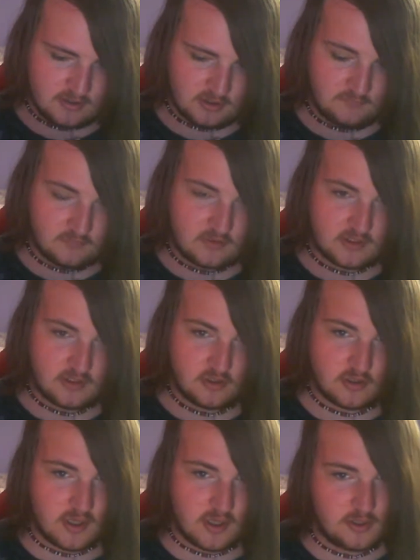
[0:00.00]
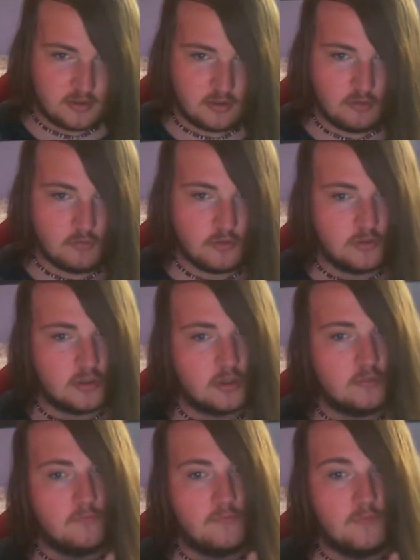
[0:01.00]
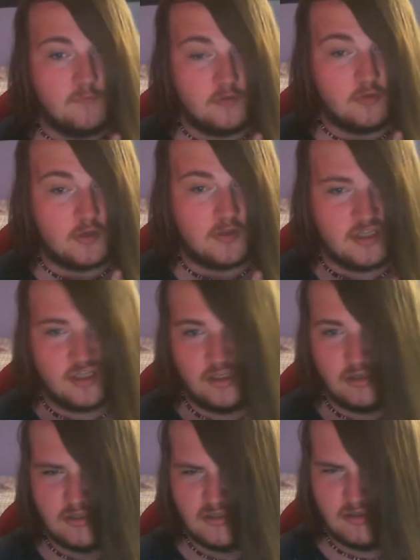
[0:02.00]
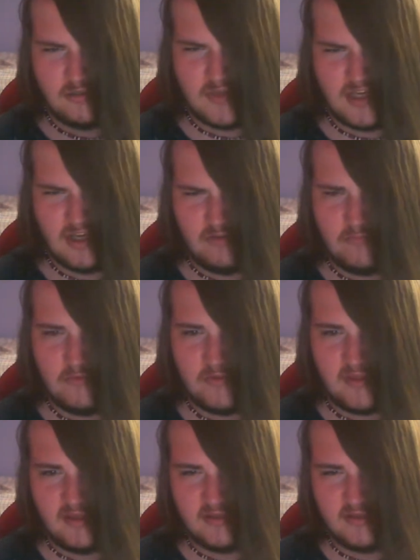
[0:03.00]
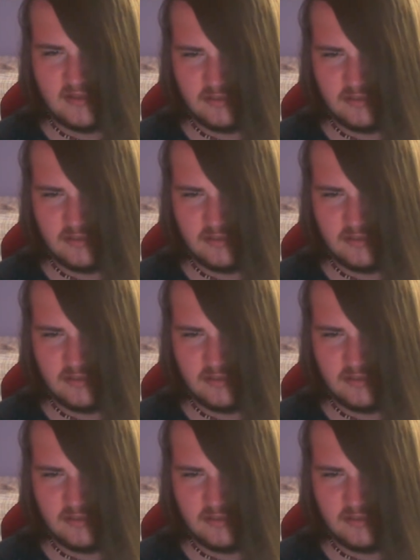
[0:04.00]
And if you can, you want to do if they're that you, because you gotta be careful with that,